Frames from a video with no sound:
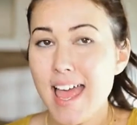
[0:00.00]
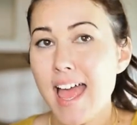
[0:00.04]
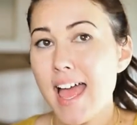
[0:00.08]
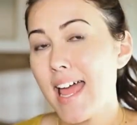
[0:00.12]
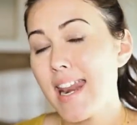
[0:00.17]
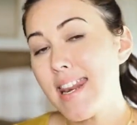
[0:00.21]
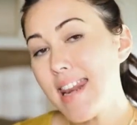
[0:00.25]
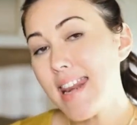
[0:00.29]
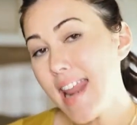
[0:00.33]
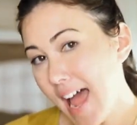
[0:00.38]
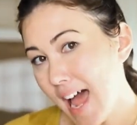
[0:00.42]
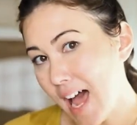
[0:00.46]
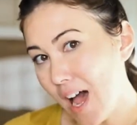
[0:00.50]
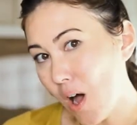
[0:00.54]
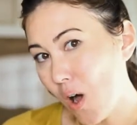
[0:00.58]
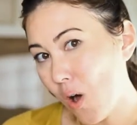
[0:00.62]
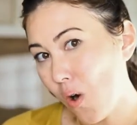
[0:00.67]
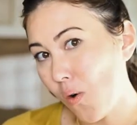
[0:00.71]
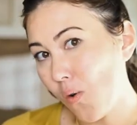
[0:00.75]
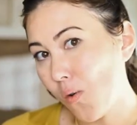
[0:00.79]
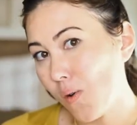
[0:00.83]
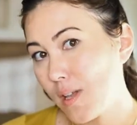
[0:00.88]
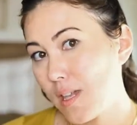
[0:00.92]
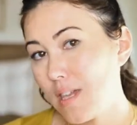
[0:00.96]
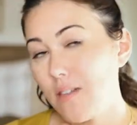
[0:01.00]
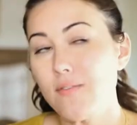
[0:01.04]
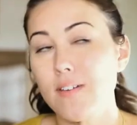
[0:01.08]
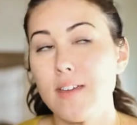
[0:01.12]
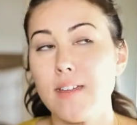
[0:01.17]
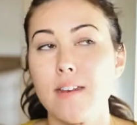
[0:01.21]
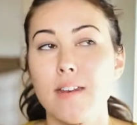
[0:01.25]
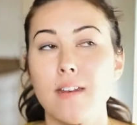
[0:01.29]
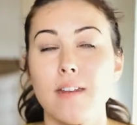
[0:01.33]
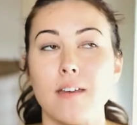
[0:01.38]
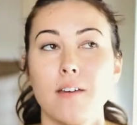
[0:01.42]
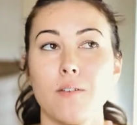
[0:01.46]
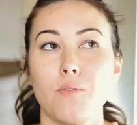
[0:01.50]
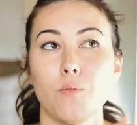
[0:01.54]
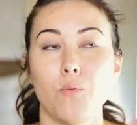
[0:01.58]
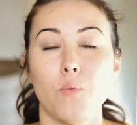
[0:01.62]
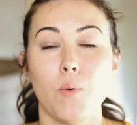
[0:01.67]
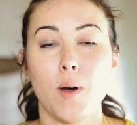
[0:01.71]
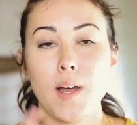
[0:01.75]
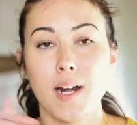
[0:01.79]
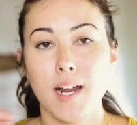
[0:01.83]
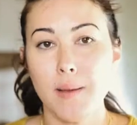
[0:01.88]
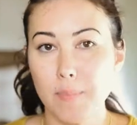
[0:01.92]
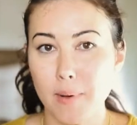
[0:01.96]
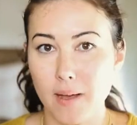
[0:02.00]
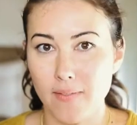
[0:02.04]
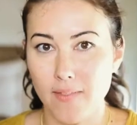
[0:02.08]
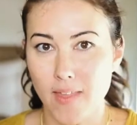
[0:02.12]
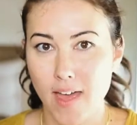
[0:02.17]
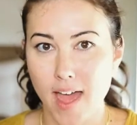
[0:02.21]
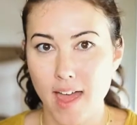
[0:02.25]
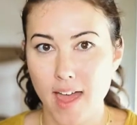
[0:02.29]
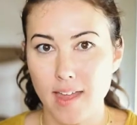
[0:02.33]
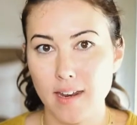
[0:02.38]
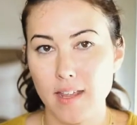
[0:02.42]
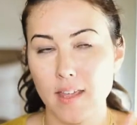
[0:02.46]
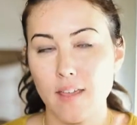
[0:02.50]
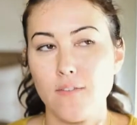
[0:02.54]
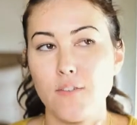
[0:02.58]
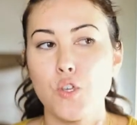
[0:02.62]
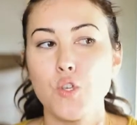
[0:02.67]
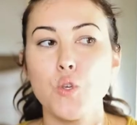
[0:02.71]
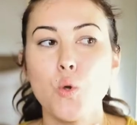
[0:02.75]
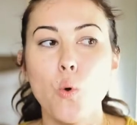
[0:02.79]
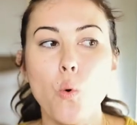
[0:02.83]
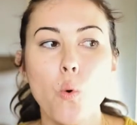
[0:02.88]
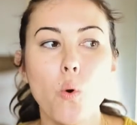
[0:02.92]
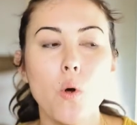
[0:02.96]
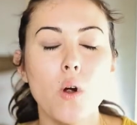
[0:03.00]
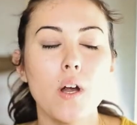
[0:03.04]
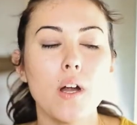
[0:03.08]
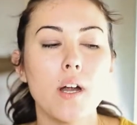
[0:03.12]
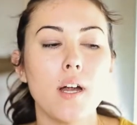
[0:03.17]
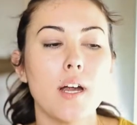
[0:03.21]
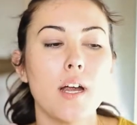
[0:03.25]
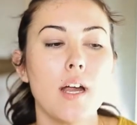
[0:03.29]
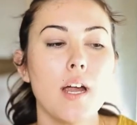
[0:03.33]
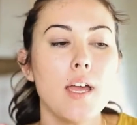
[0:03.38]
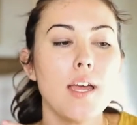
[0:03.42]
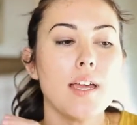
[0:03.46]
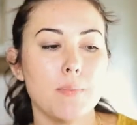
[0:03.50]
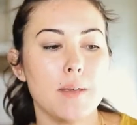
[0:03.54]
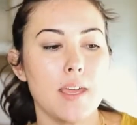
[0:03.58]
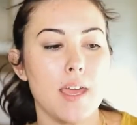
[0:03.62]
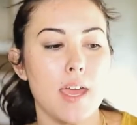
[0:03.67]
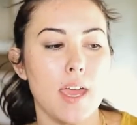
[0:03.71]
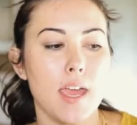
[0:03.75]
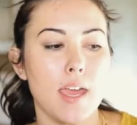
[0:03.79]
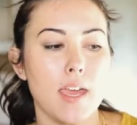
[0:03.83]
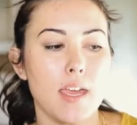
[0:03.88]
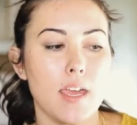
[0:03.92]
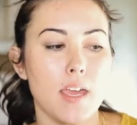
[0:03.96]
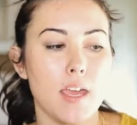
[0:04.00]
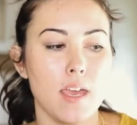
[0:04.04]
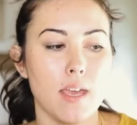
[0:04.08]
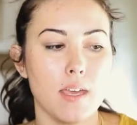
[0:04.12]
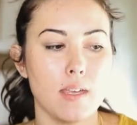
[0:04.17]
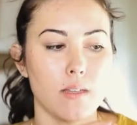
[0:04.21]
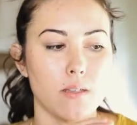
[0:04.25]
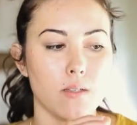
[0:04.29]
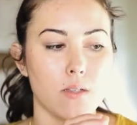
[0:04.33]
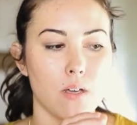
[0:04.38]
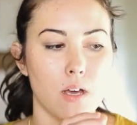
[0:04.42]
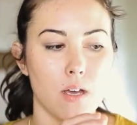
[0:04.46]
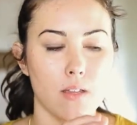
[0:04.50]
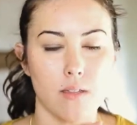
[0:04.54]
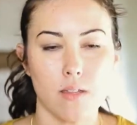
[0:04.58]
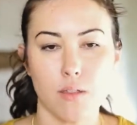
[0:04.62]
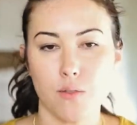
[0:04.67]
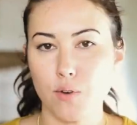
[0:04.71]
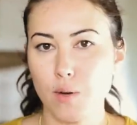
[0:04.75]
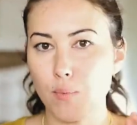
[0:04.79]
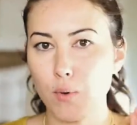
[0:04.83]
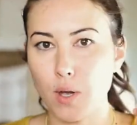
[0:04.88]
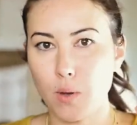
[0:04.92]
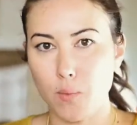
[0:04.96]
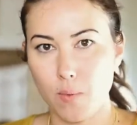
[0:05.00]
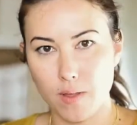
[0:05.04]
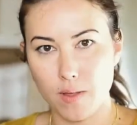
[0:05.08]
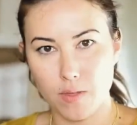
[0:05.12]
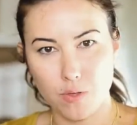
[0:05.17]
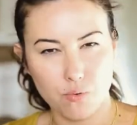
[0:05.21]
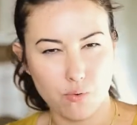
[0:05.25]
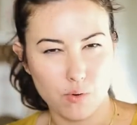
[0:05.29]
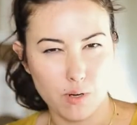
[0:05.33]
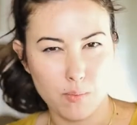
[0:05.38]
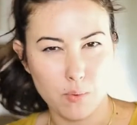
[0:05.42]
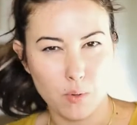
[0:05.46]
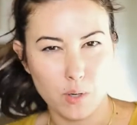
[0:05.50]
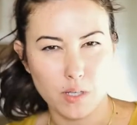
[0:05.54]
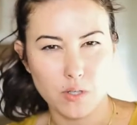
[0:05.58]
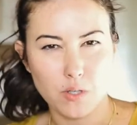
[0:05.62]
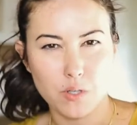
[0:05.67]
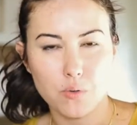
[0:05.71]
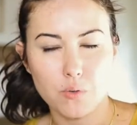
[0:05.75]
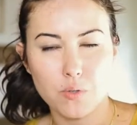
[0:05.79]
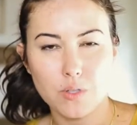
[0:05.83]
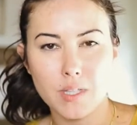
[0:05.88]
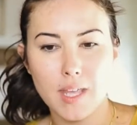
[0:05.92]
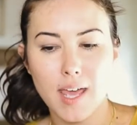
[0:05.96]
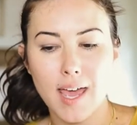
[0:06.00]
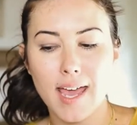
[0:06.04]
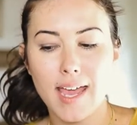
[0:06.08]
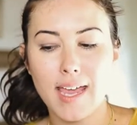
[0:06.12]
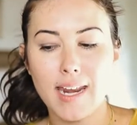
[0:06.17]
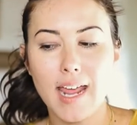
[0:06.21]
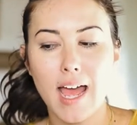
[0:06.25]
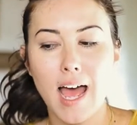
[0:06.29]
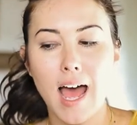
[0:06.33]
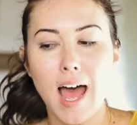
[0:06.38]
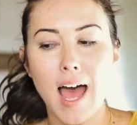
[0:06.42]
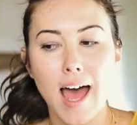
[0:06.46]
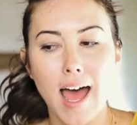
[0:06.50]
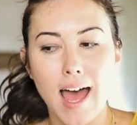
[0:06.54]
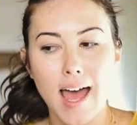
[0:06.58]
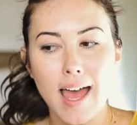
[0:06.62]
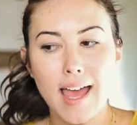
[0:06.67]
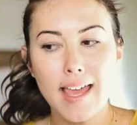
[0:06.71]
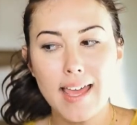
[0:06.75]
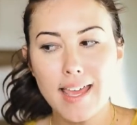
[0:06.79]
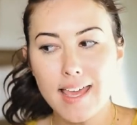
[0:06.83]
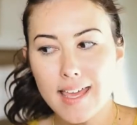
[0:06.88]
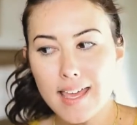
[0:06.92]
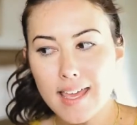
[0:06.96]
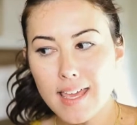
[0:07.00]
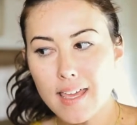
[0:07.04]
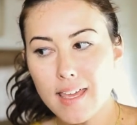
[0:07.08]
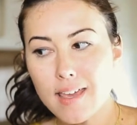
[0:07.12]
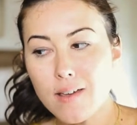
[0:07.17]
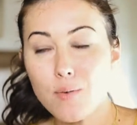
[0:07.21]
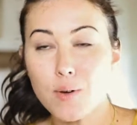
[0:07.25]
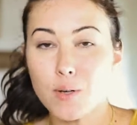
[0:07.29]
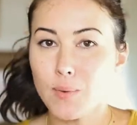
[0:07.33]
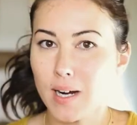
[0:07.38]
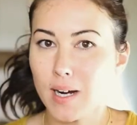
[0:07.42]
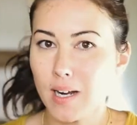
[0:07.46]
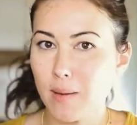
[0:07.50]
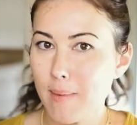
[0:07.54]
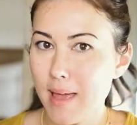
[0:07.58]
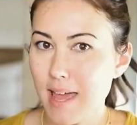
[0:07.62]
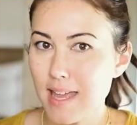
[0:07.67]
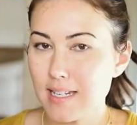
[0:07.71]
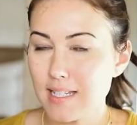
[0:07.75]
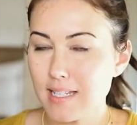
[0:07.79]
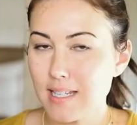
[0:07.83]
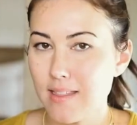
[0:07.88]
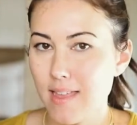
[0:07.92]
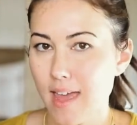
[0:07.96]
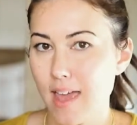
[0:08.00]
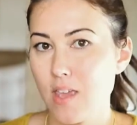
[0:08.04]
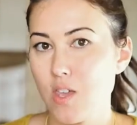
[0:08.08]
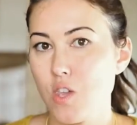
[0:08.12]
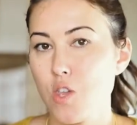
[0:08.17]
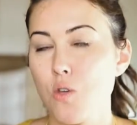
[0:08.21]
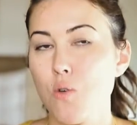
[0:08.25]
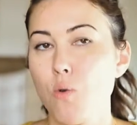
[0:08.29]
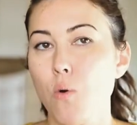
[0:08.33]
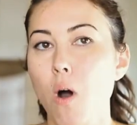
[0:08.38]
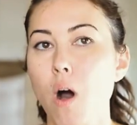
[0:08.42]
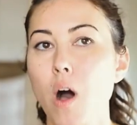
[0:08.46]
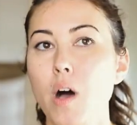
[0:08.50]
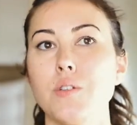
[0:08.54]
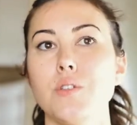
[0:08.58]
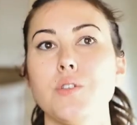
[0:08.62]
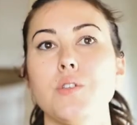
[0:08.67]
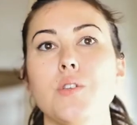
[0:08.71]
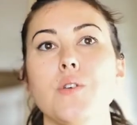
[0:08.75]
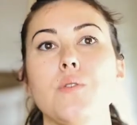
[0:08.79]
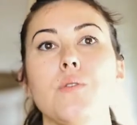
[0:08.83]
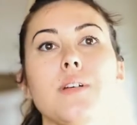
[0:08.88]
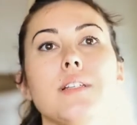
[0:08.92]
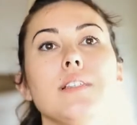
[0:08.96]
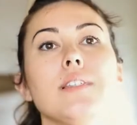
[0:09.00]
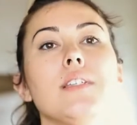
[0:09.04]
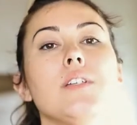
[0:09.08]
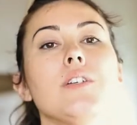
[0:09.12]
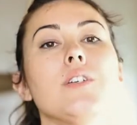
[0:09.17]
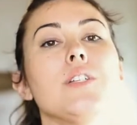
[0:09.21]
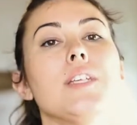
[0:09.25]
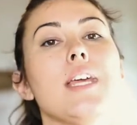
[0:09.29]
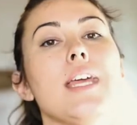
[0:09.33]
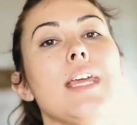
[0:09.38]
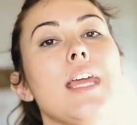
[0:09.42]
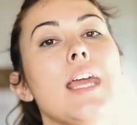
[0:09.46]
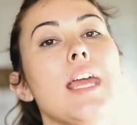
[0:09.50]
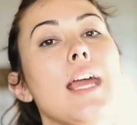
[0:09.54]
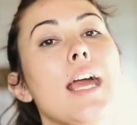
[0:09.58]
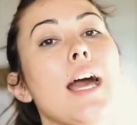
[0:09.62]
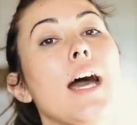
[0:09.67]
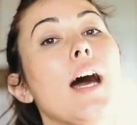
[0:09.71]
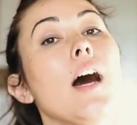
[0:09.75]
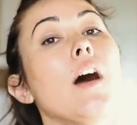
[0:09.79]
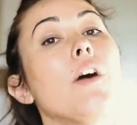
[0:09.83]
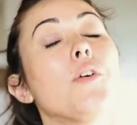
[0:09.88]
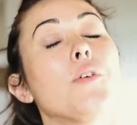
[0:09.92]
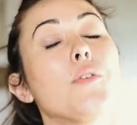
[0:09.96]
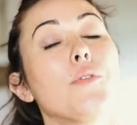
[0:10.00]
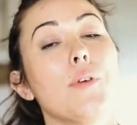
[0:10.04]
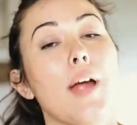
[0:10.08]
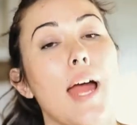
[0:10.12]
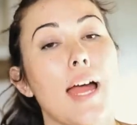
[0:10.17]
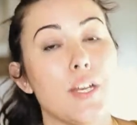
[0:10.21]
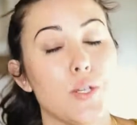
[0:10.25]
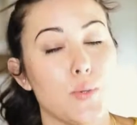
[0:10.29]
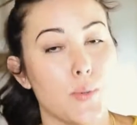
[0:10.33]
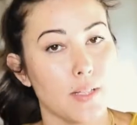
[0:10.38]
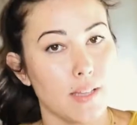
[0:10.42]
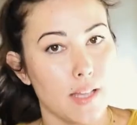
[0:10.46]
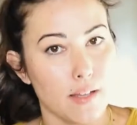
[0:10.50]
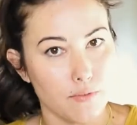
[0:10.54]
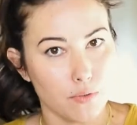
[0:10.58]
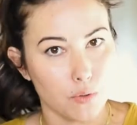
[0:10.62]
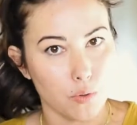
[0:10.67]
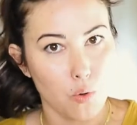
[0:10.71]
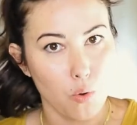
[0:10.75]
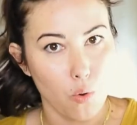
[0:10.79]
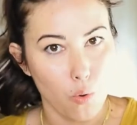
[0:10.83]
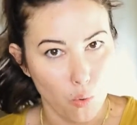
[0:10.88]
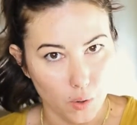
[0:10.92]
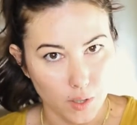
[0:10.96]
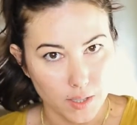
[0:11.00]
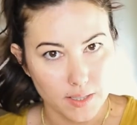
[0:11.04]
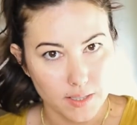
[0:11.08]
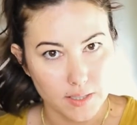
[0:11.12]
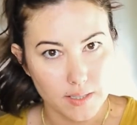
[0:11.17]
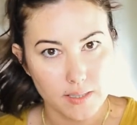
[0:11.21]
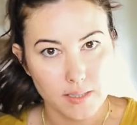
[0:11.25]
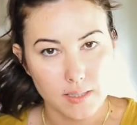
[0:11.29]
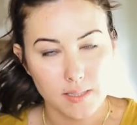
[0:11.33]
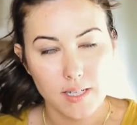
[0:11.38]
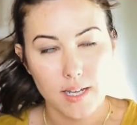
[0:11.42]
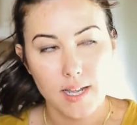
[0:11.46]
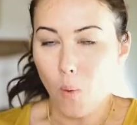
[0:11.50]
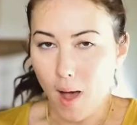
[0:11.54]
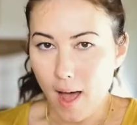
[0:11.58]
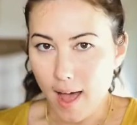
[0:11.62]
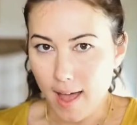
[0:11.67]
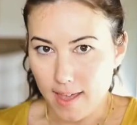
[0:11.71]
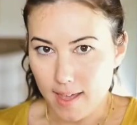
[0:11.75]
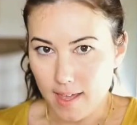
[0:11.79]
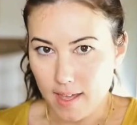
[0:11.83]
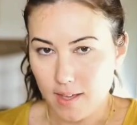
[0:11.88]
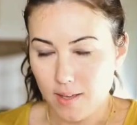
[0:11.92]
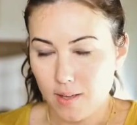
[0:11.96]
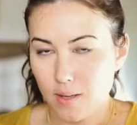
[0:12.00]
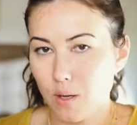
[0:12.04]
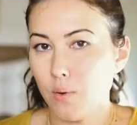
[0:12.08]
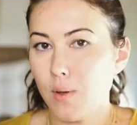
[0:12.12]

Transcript: And now, even one up on that, if your GPA is on the 3.1, 3.2 side, I would recommend that you also consider taking a graduate level course. Why?